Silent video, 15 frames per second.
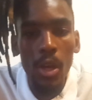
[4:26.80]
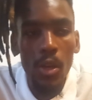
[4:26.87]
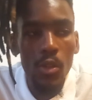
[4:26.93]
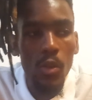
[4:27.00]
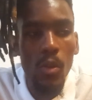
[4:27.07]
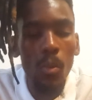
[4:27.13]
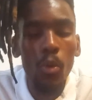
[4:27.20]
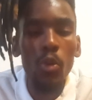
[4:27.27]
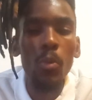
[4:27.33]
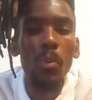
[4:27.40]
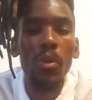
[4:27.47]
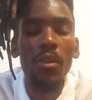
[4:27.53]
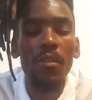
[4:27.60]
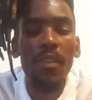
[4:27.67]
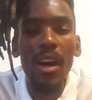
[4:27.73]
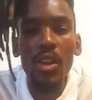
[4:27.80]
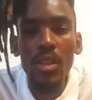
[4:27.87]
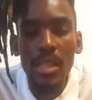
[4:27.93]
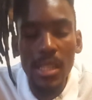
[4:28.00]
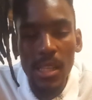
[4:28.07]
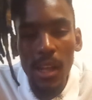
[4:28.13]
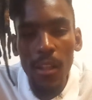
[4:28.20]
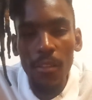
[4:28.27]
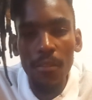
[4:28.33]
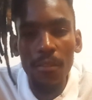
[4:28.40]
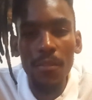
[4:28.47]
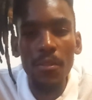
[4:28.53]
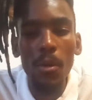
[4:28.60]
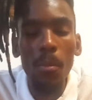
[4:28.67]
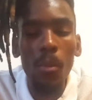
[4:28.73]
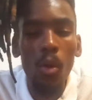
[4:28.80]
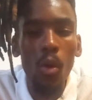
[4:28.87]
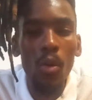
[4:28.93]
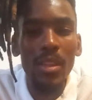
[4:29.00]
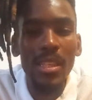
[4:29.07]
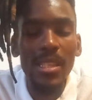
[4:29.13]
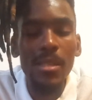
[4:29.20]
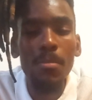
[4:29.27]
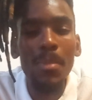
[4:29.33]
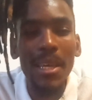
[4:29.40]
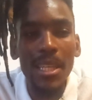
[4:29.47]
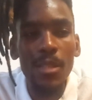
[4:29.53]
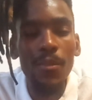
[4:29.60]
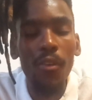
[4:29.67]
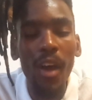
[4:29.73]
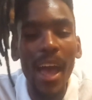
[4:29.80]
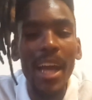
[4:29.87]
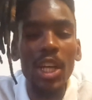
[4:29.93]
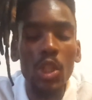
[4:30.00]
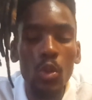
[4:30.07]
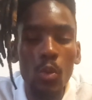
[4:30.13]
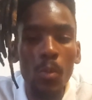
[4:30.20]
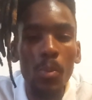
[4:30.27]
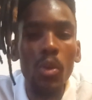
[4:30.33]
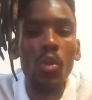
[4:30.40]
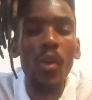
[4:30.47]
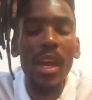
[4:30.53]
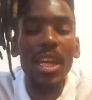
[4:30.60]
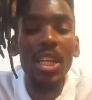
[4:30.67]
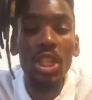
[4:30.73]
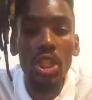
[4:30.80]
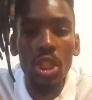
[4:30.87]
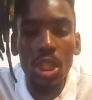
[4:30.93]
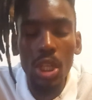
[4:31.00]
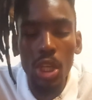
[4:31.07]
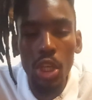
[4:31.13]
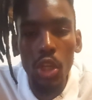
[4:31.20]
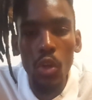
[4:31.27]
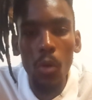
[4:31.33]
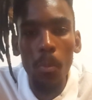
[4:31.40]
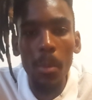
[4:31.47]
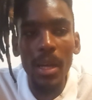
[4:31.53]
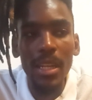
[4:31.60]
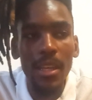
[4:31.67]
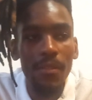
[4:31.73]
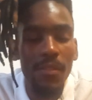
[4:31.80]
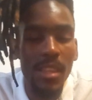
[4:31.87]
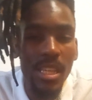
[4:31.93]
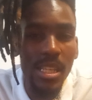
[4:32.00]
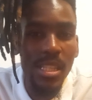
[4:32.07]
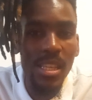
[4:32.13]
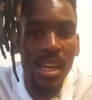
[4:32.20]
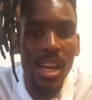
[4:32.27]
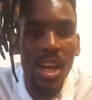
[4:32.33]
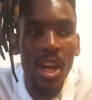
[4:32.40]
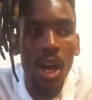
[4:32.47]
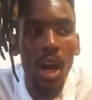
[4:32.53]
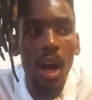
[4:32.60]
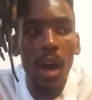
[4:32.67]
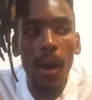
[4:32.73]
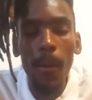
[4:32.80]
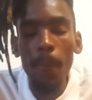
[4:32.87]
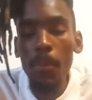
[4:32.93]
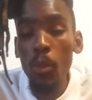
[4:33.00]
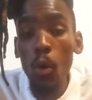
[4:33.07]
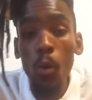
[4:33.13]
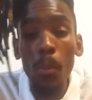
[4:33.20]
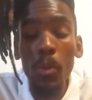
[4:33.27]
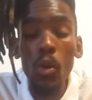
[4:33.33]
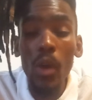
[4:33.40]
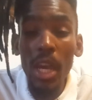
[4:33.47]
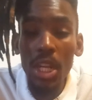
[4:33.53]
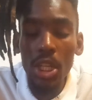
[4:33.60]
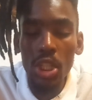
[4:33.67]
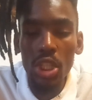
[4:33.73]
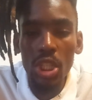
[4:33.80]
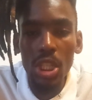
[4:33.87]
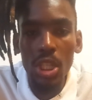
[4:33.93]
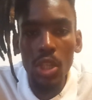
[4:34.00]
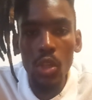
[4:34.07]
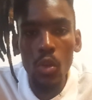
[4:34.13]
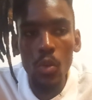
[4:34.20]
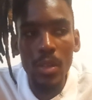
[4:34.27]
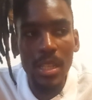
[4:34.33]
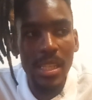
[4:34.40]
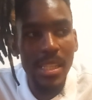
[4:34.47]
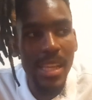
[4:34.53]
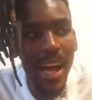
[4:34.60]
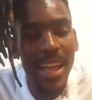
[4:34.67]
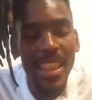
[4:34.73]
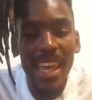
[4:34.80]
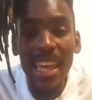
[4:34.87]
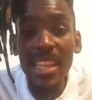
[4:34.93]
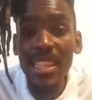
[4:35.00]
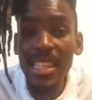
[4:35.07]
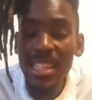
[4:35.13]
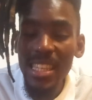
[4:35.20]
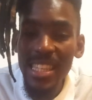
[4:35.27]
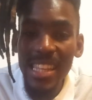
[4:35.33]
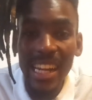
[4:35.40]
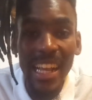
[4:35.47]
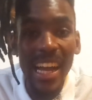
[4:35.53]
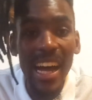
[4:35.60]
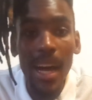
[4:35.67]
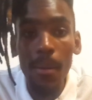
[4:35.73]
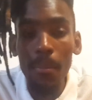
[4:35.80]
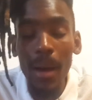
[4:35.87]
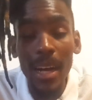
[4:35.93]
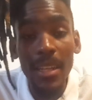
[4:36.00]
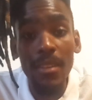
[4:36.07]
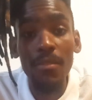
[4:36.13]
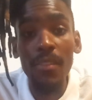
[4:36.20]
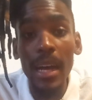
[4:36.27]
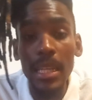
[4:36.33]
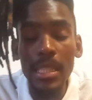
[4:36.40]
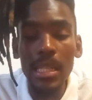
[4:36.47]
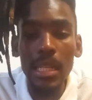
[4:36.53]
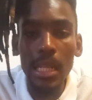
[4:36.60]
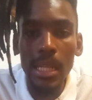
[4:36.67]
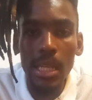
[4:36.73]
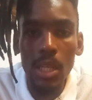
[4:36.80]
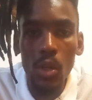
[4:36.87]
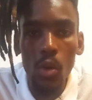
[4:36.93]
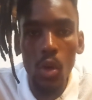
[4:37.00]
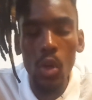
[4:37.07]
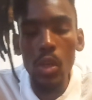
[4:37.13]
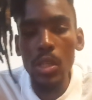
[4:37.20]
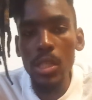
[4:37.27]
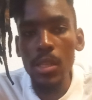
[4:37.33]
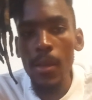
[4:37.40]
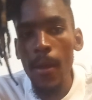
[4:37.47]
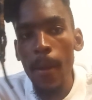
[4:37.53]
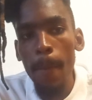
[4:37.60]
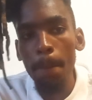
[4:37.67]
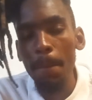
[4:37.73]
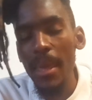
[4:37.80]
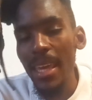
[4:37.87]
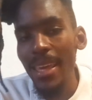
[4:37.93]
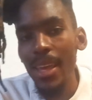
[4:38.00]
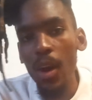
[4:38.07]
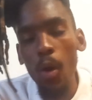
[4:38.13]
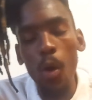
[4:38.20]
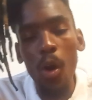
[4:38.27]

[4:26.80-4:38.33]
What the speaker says: So the more you purify yourself, the more there's space for actual pure energy. But if there's no pure energy, there's other entities that come uninvitedly, because they